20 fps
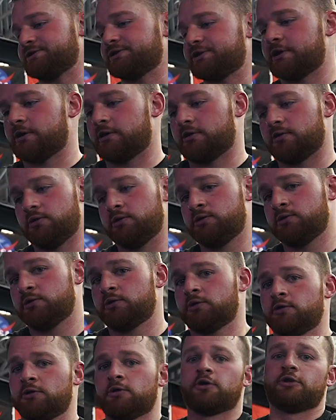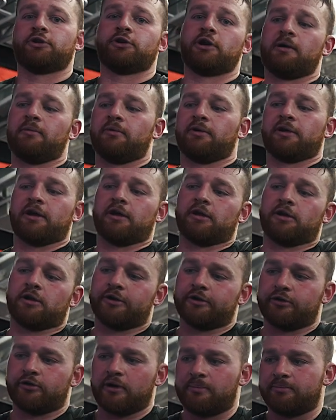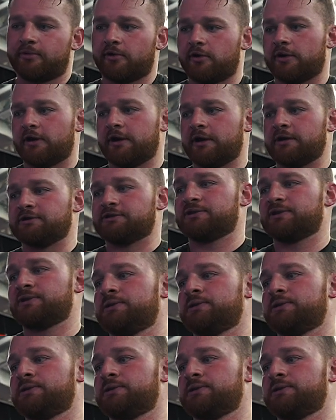So you're able to get a good grip on it.